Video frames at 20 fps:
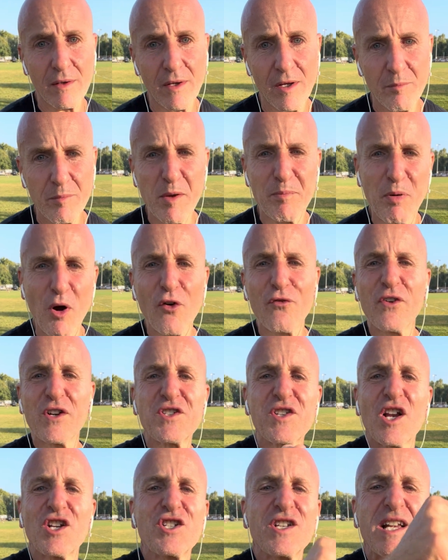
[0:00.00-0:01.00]
be perfect
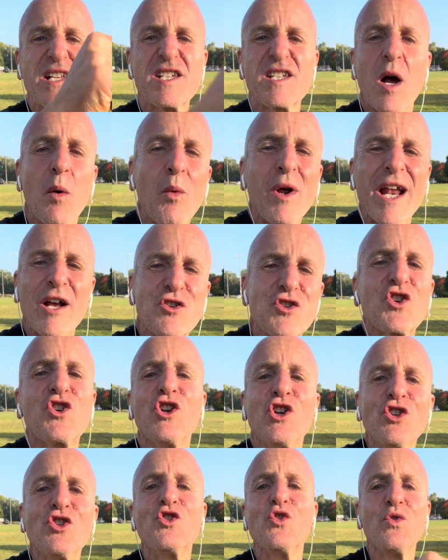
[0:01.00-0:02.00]
such that someone else
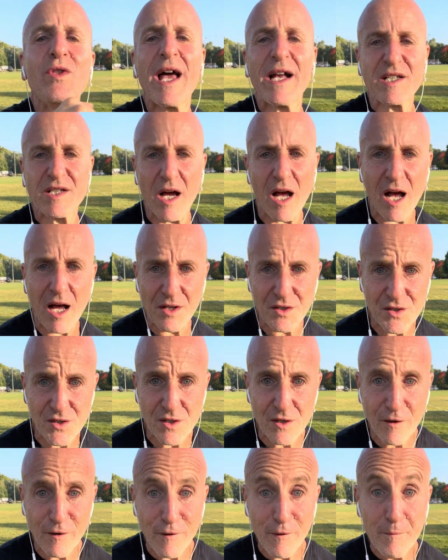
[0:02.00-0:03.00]
couldn't do that to us.
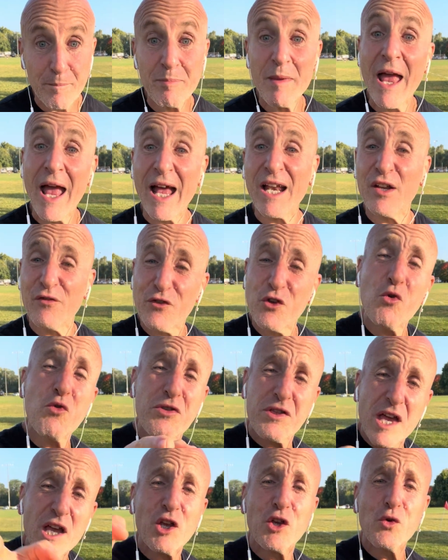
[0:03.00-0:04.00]
And if you
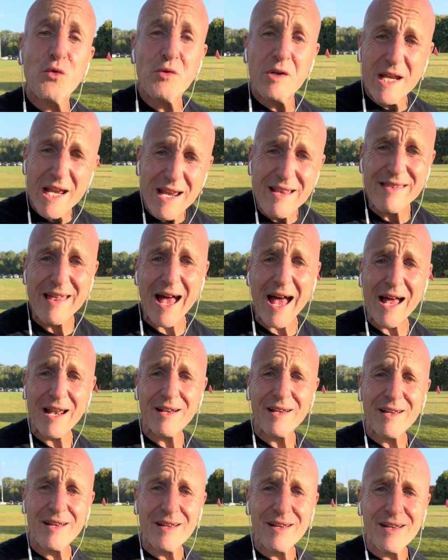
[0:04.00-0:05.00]
think you need that,
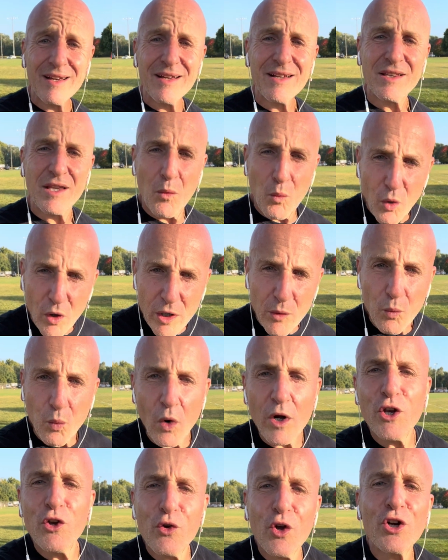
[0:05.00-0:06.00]
then
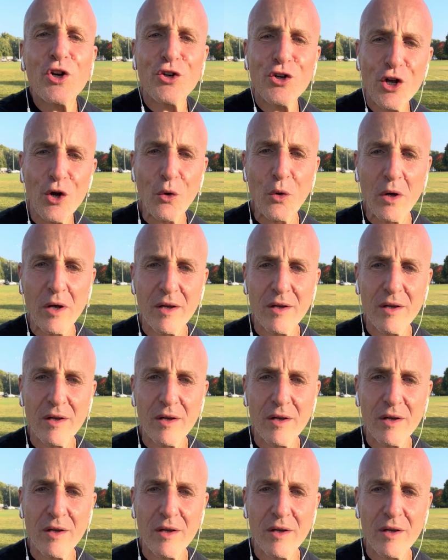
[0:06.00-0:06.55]
what are you going to do?